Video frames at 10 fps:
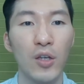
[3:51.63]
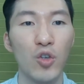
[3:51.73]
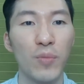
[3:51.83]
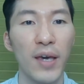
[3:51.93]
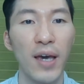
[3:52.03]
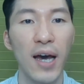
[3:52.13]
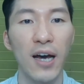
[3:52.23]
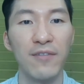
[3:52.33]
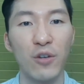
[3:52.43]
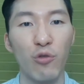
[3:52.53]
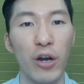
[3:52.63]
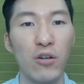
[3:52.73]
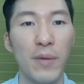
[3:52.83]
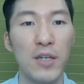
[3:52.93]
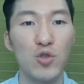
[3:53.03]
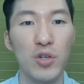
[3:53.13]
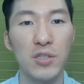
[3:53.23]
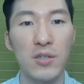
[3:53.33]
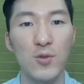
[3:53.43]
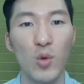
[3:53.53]
You may have irregular
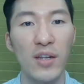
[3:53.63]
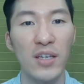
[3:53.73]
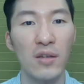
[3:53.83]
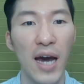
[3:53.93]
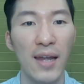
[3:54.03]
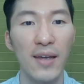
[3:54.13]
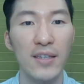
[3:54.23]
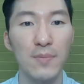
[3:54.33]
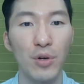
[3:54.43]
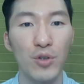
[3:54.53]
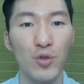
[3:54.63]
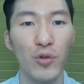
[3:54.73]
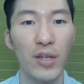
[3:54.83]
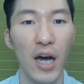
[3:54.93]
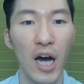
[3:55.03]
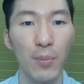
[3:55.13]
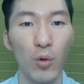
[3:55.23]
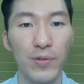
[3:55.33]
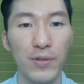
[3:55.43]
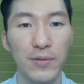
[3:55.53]
menstruation, swelling in the eyelids, protruded
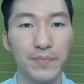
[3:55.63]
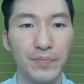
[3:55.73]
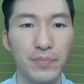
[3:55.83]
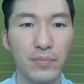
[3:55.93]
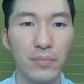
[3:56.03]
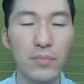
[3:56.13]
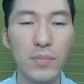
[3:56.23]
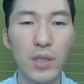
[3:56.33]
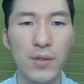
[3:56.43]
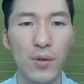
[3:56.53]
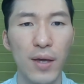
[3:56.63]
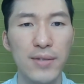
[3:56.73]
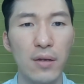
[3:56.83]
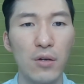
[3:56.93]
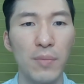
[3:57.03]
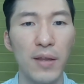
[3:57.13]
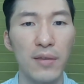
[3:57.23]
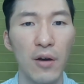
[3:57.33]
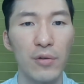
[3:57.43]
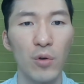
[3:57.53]
eyeballs. So let's talk
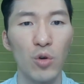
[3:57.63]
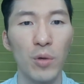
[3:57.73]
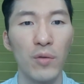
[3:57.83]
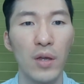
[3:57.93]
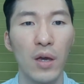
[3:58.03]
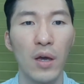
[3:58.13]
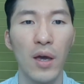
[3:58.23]
about thyroid hormone.